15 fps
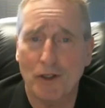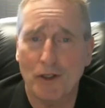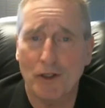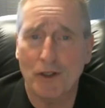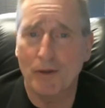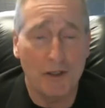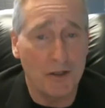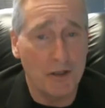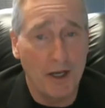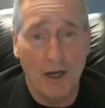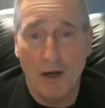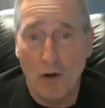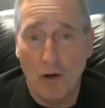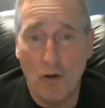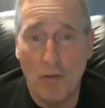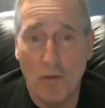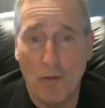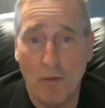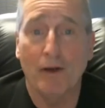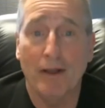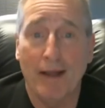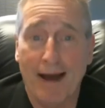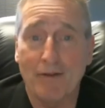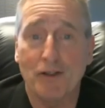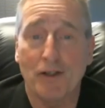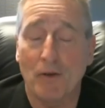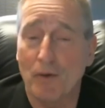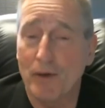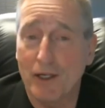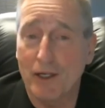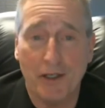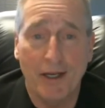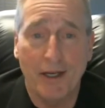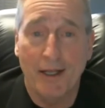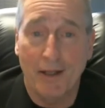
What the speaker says: crisis who put their lives at risk.